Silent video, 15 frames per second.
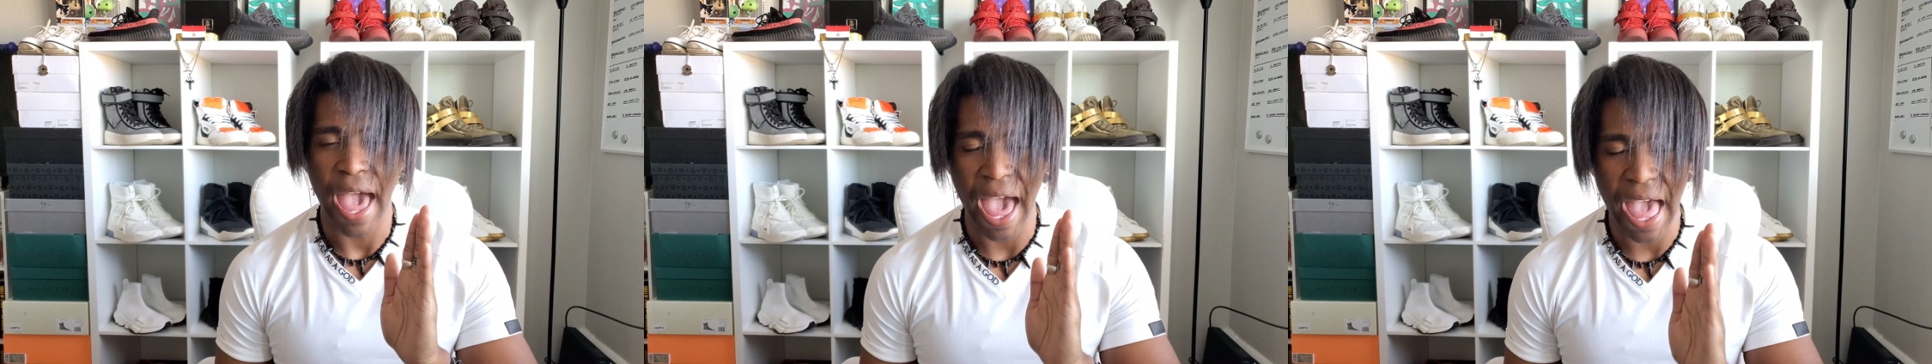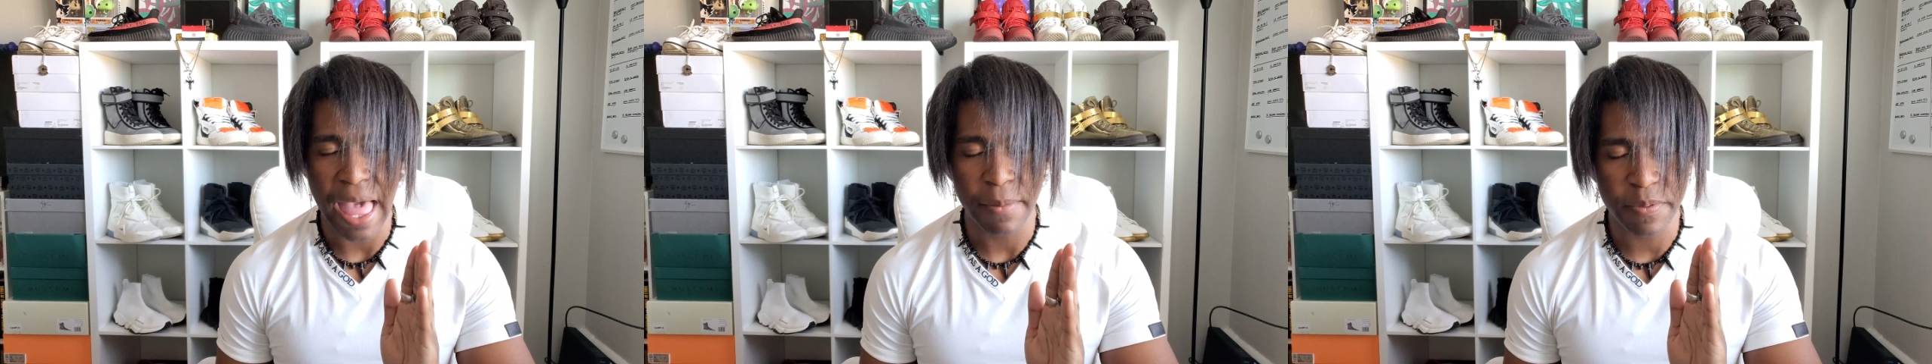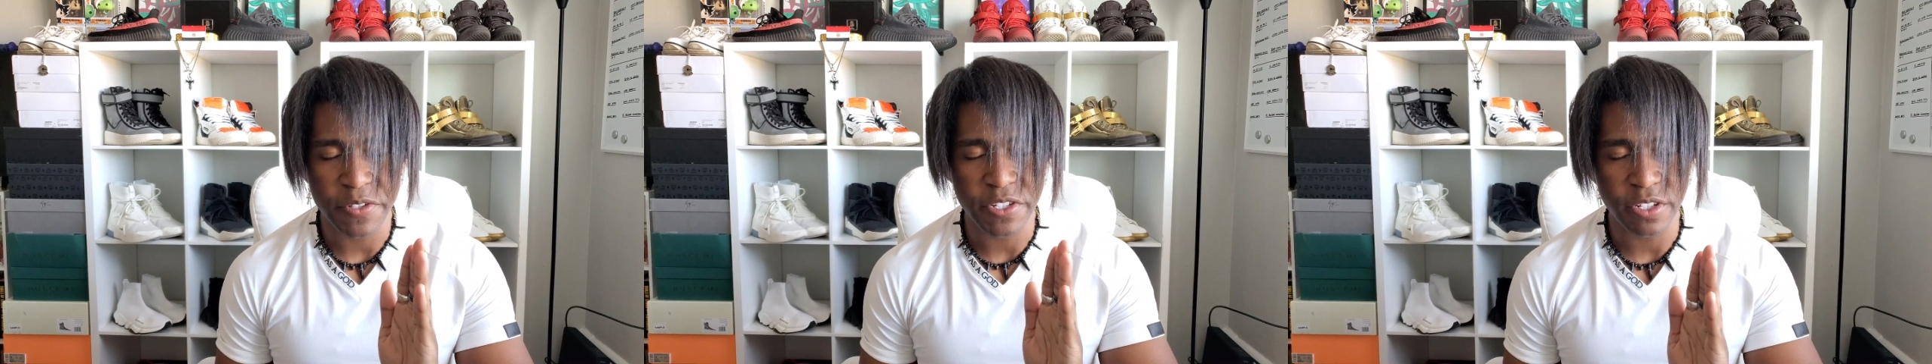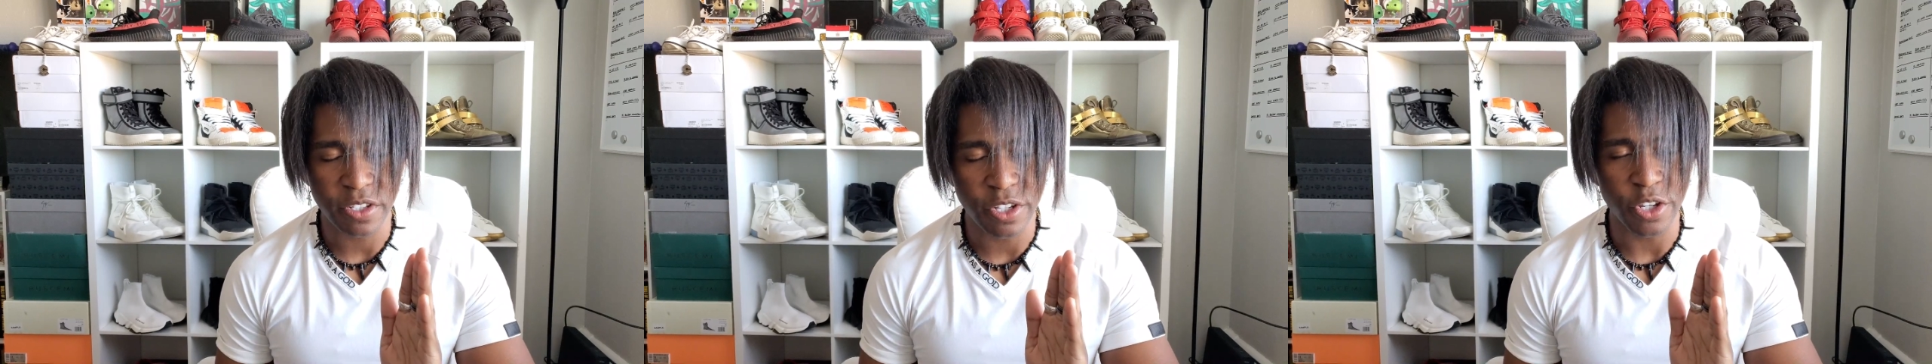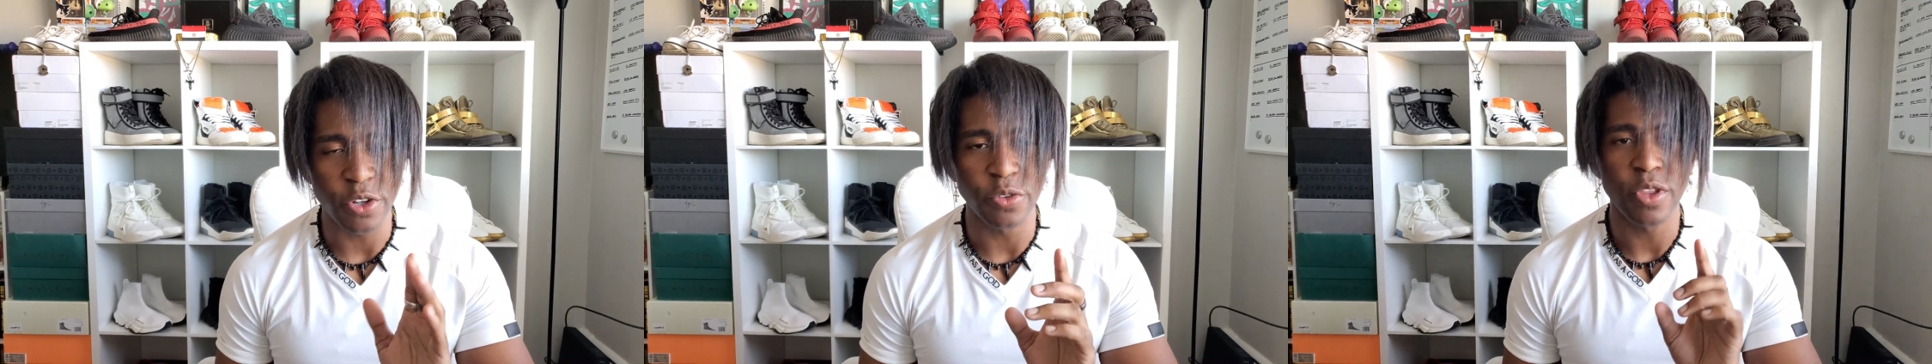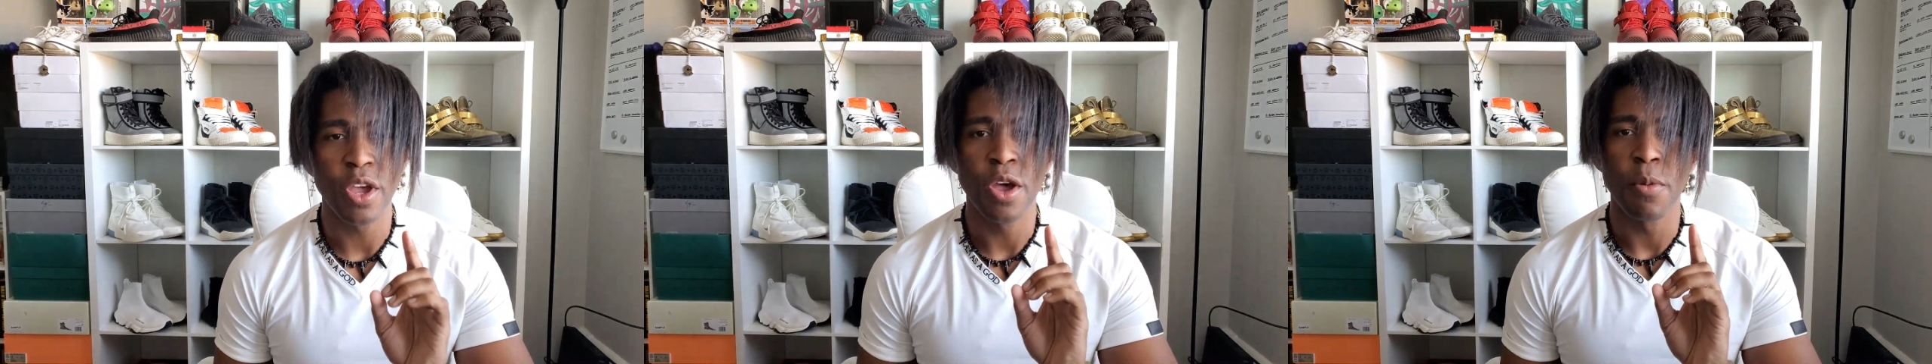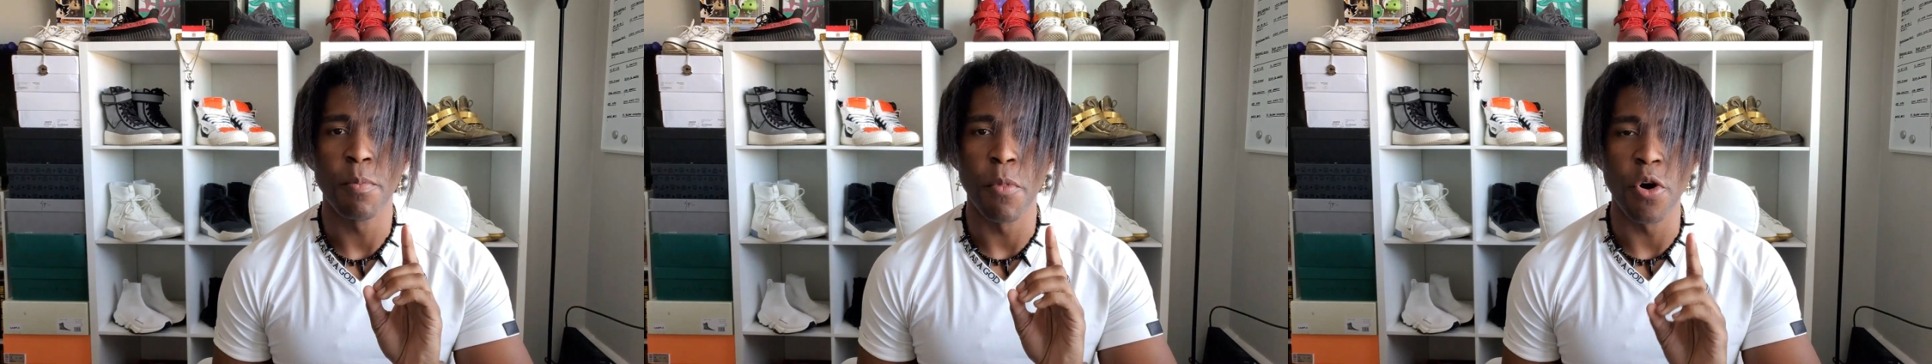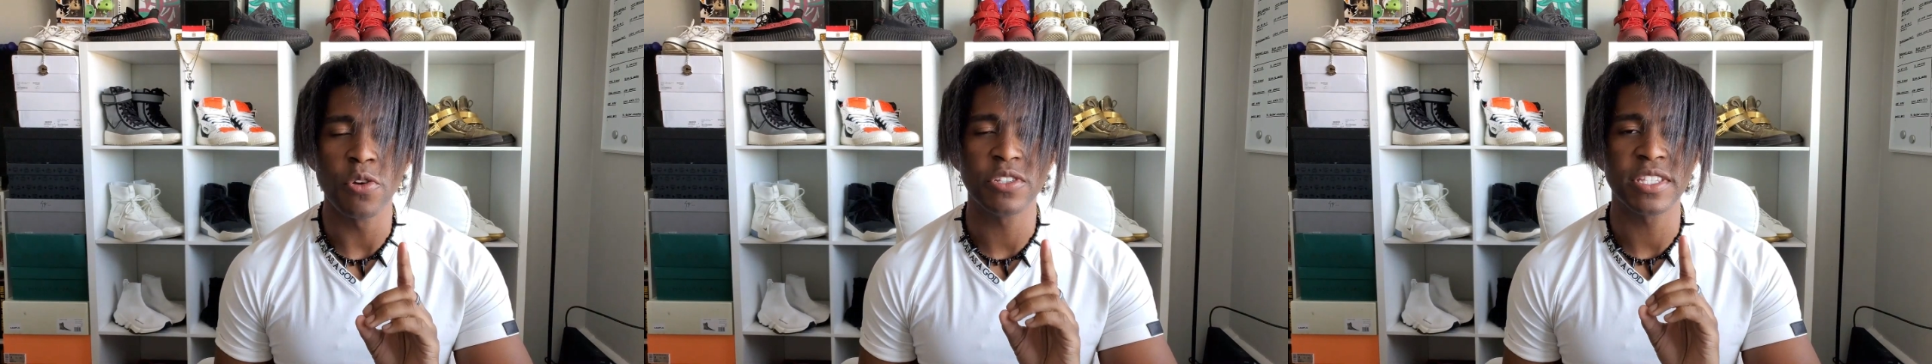absolute
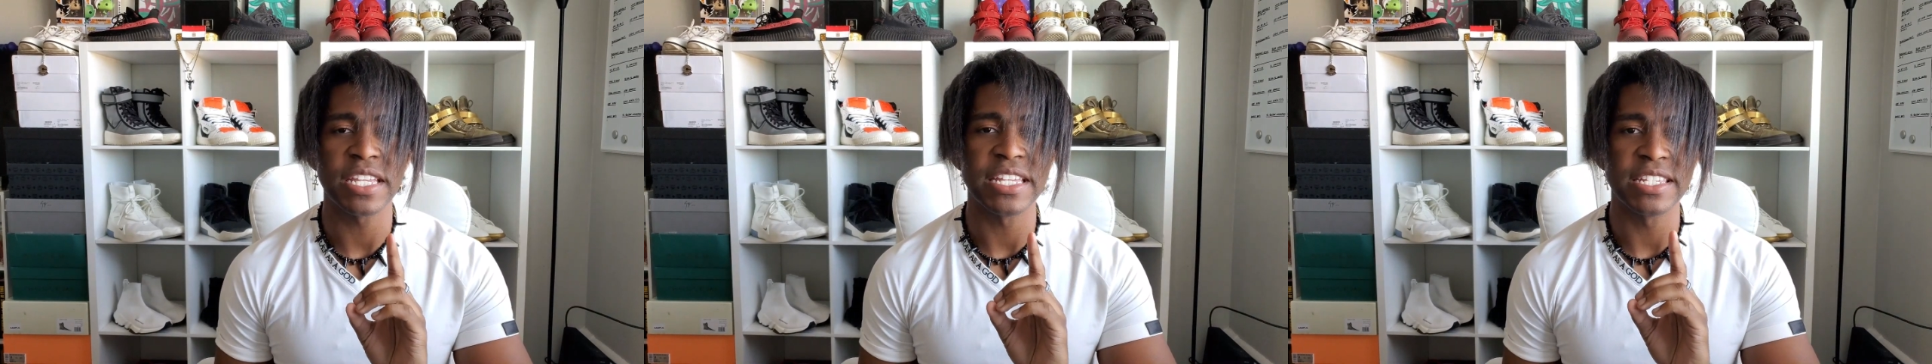most